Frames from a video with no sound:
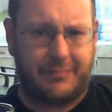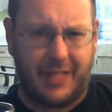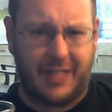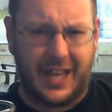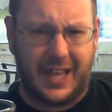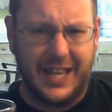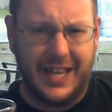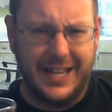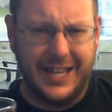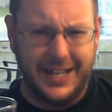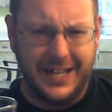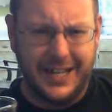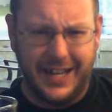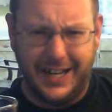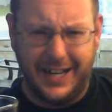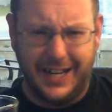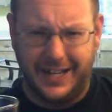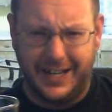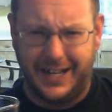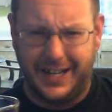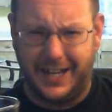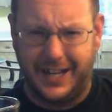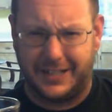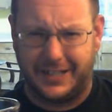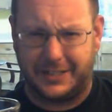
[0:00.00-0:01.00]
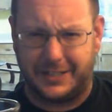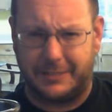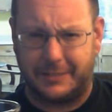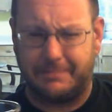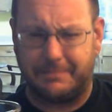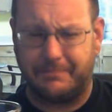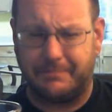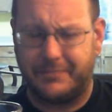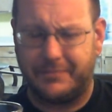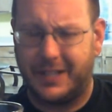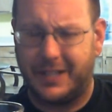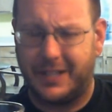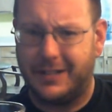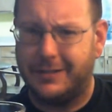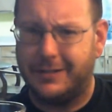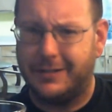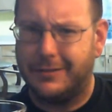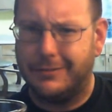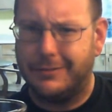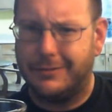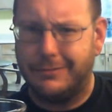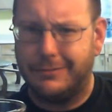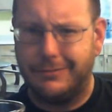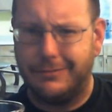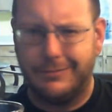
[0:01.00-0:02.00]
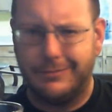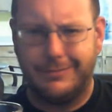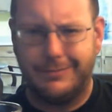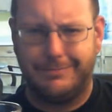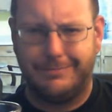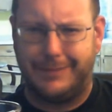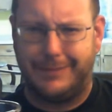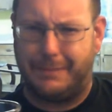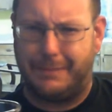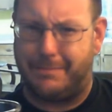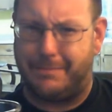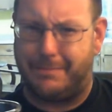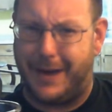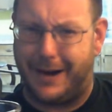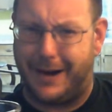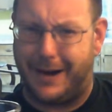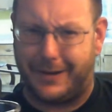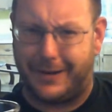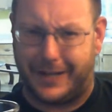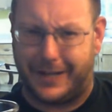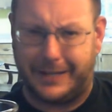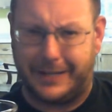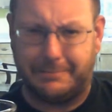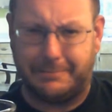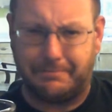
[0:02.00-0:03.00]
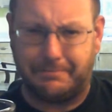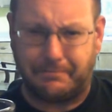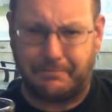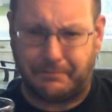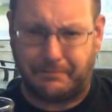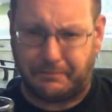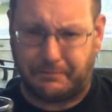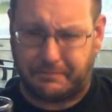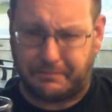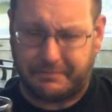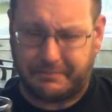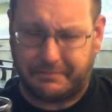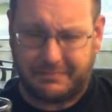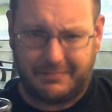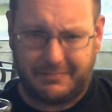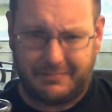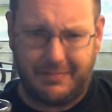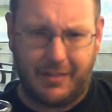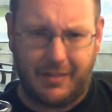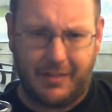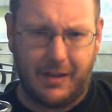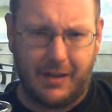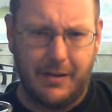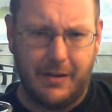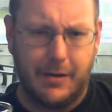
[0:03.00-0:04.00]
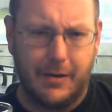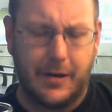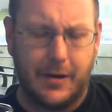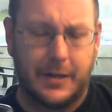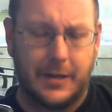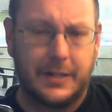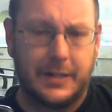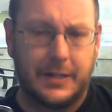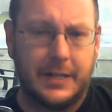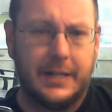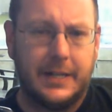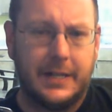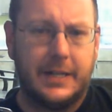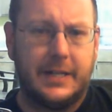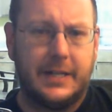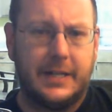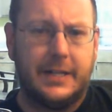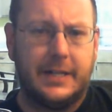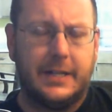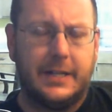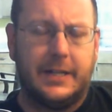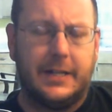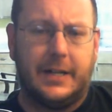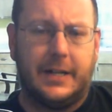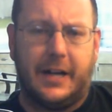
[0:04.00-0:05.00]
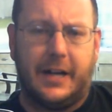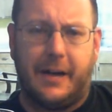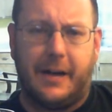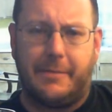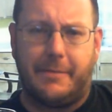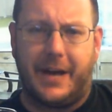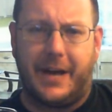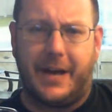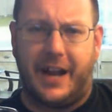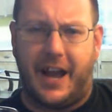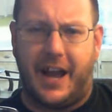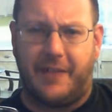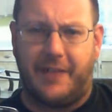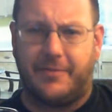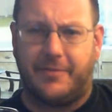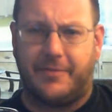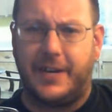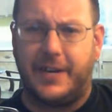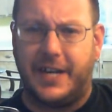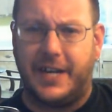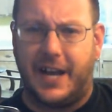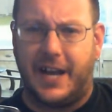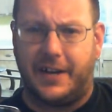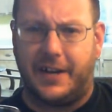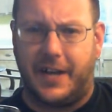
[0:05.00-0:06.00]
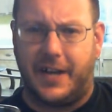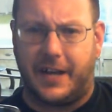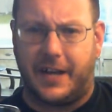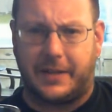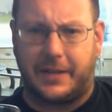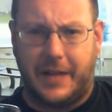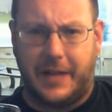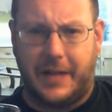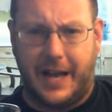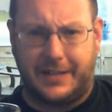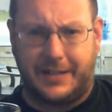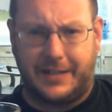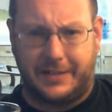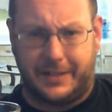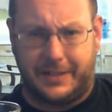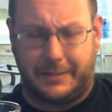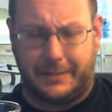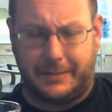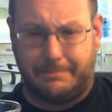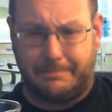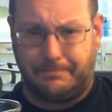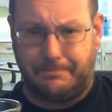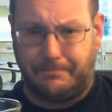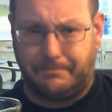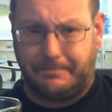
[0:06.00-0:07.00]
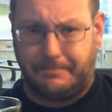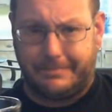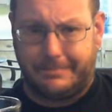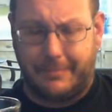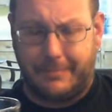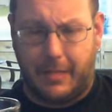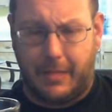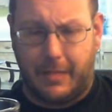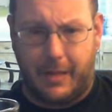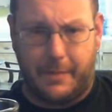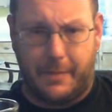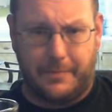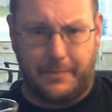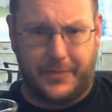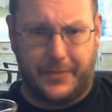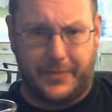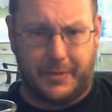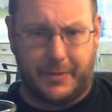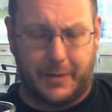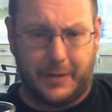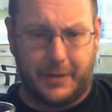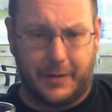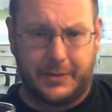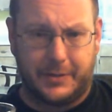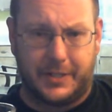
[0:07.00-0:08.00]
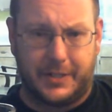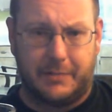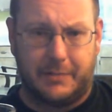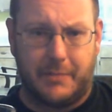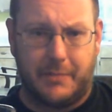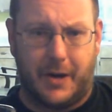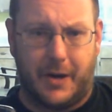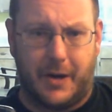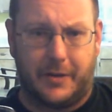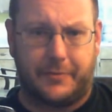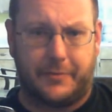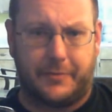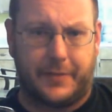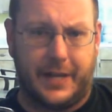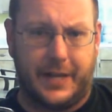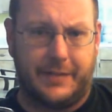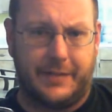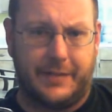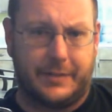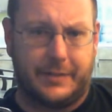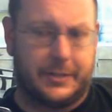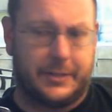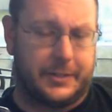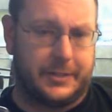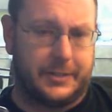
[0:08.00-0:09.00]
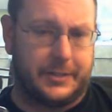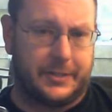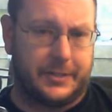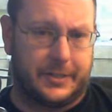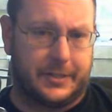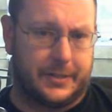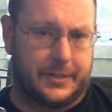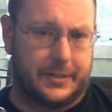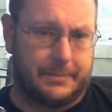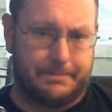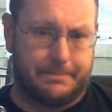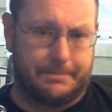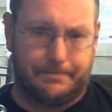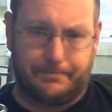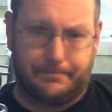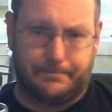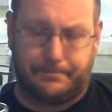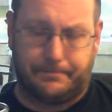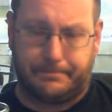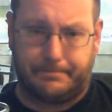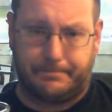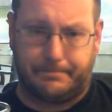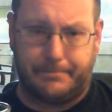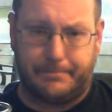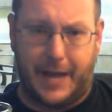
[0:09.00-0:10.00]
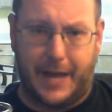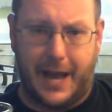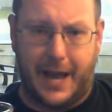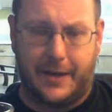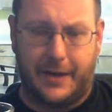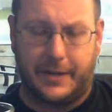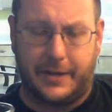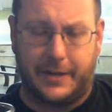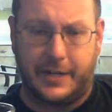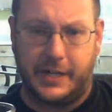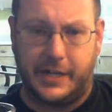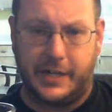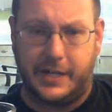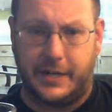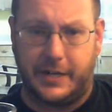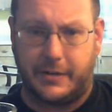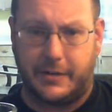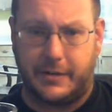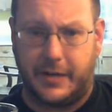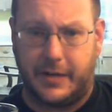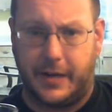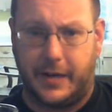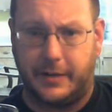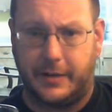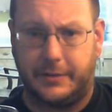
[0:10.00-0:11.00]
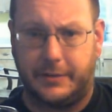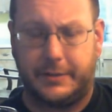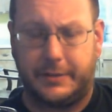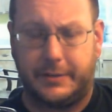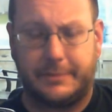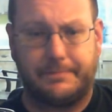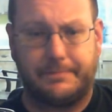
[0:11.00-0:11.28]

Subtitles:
Indeed it is, but barely. Oh, about halfway down that glass, the roasted malt flavors just are pounding into your nose,